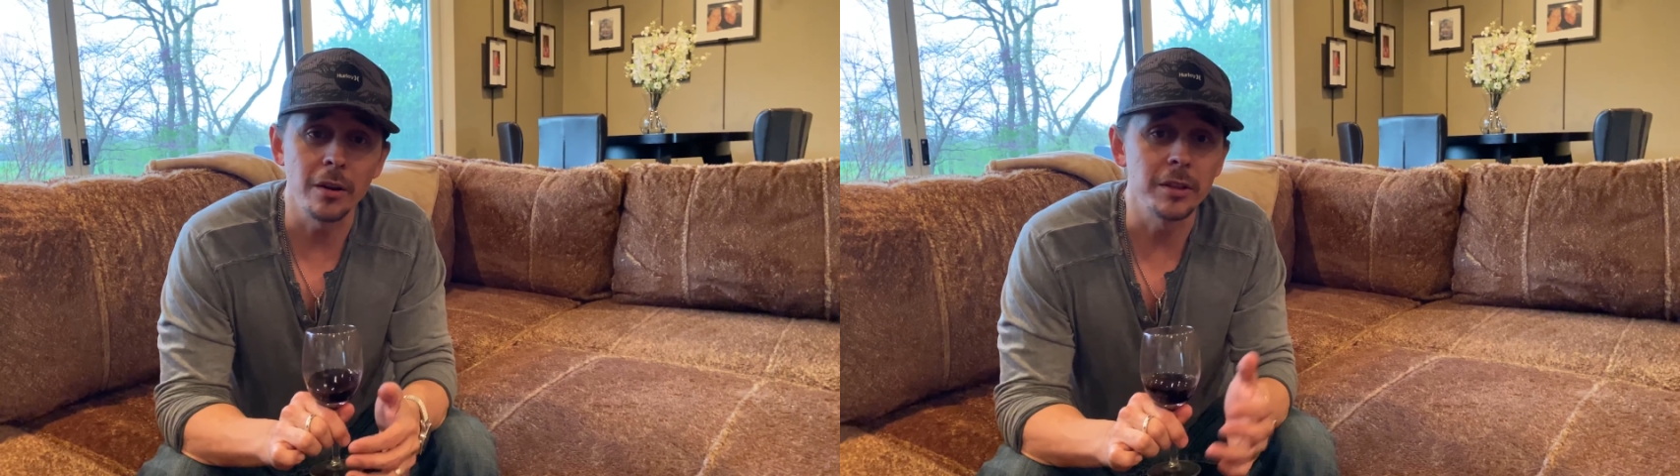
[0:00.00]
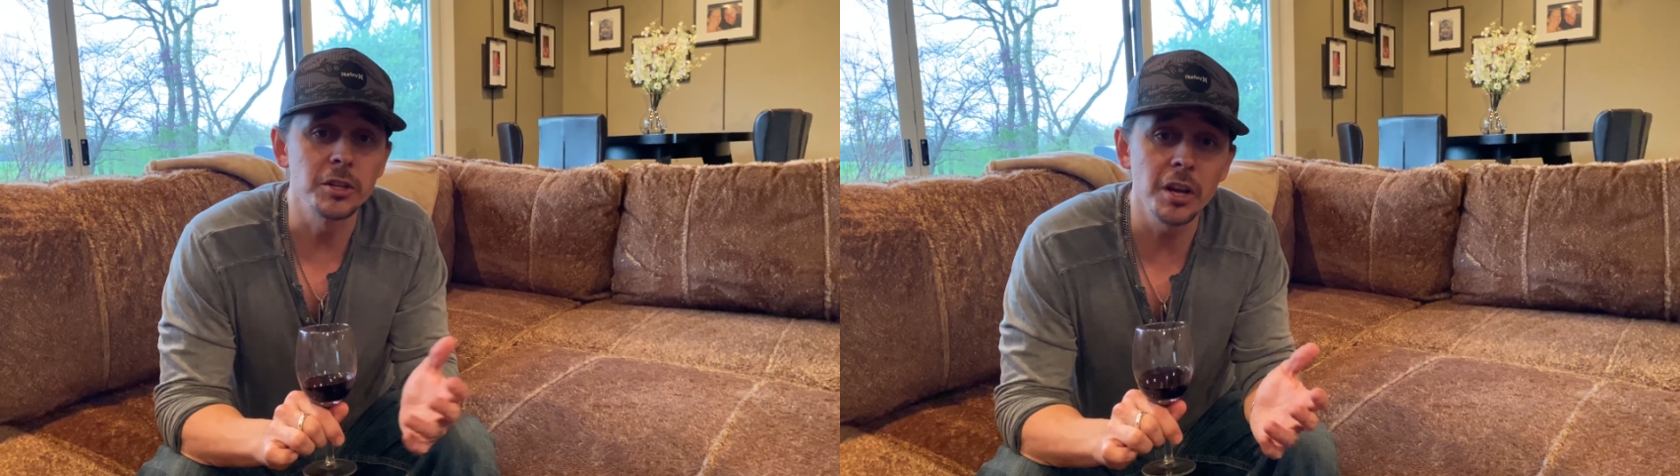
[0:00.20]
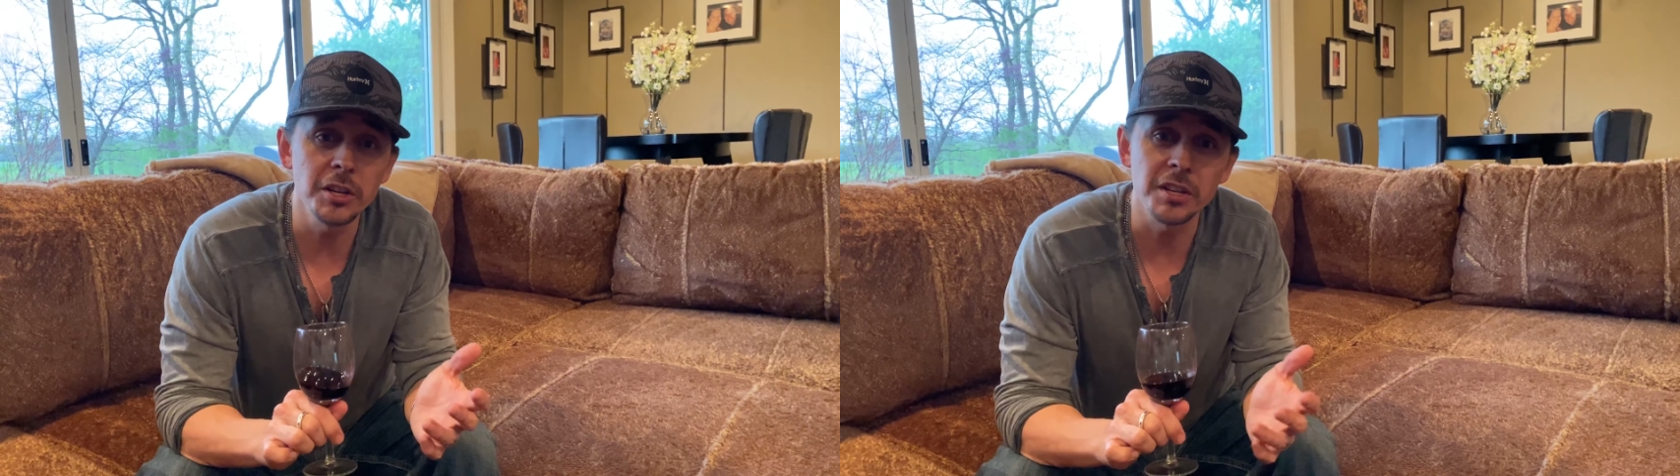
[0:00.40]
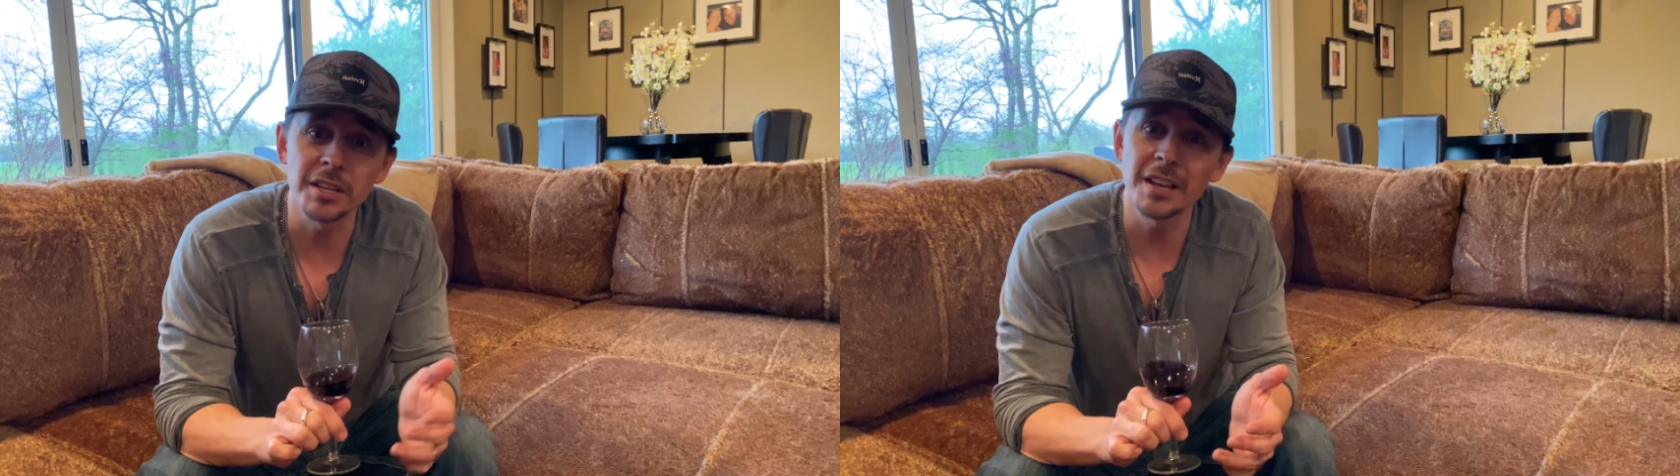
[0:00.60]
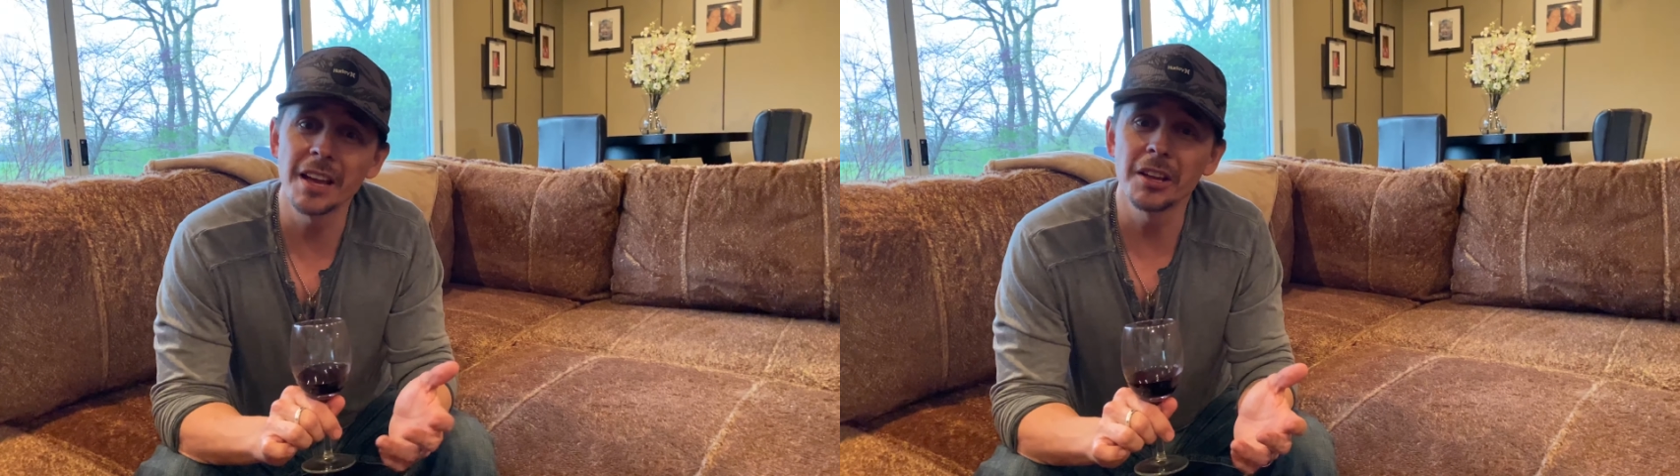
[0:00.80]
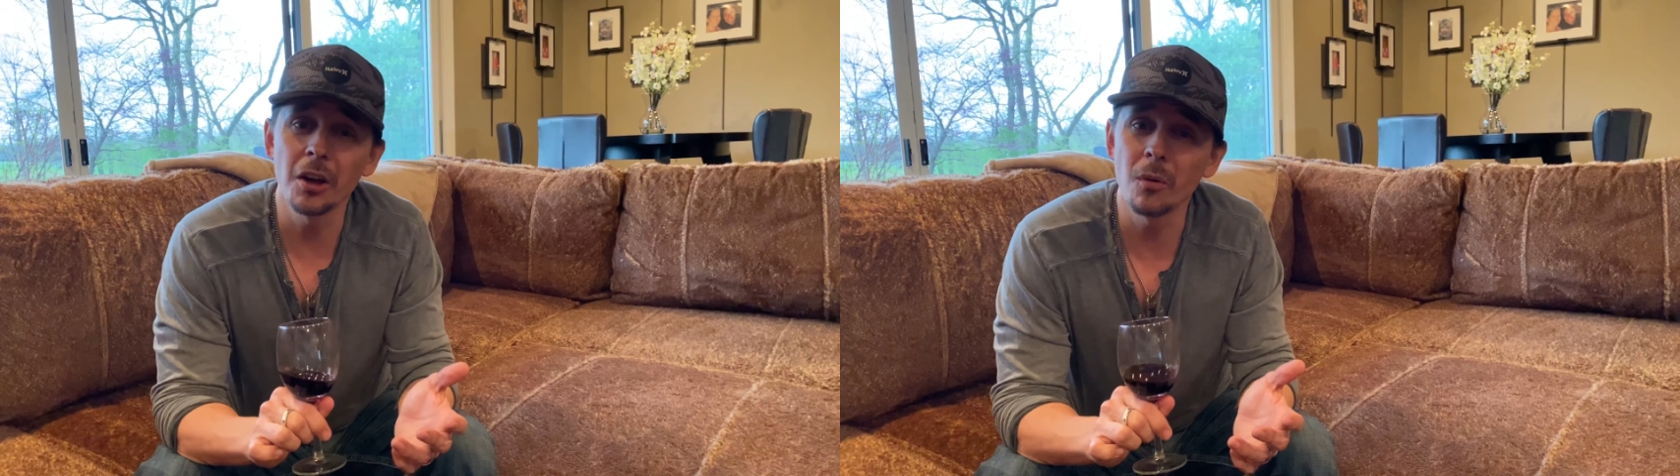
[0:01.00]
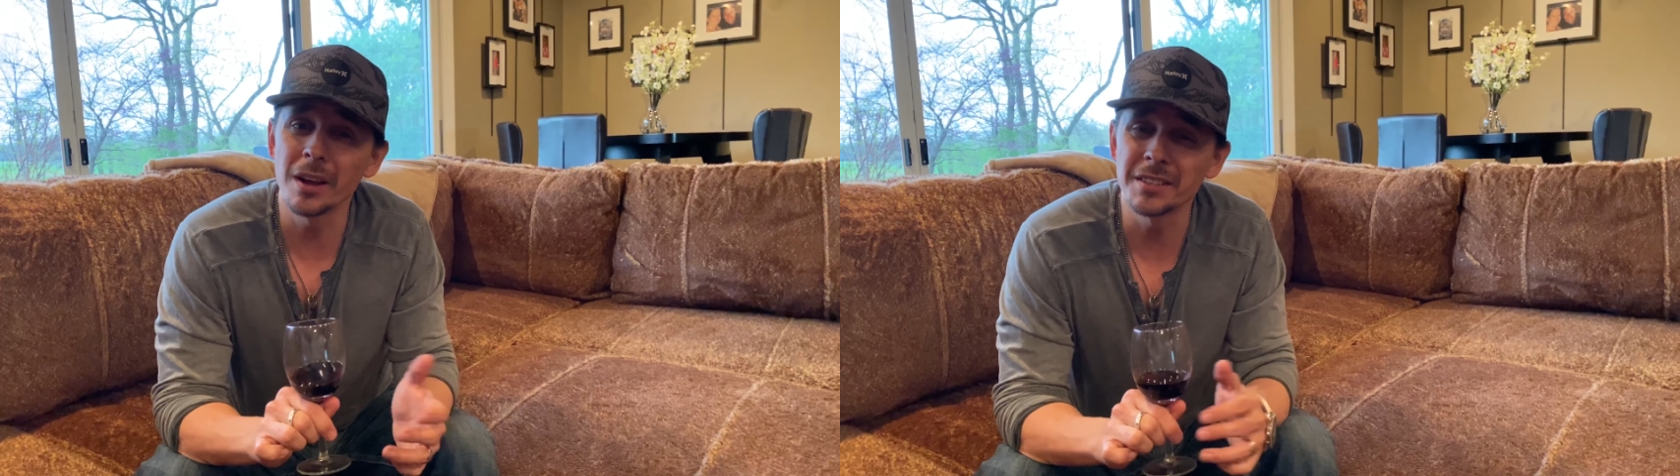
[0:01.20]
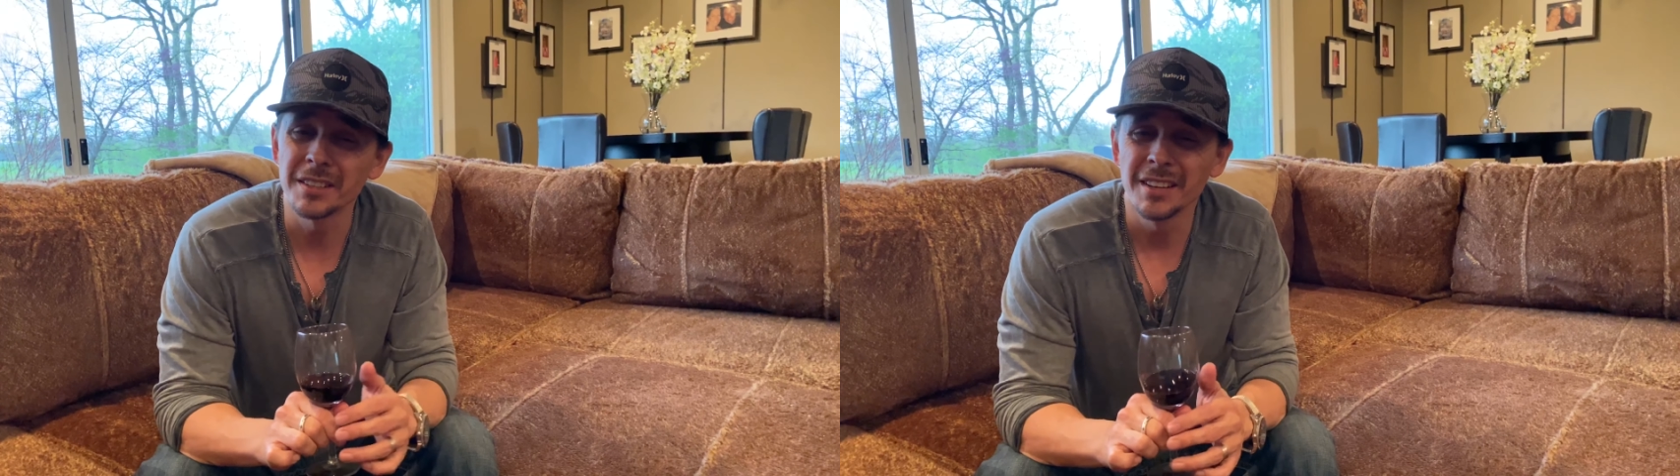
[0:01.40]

or the judge says, hey, you know what,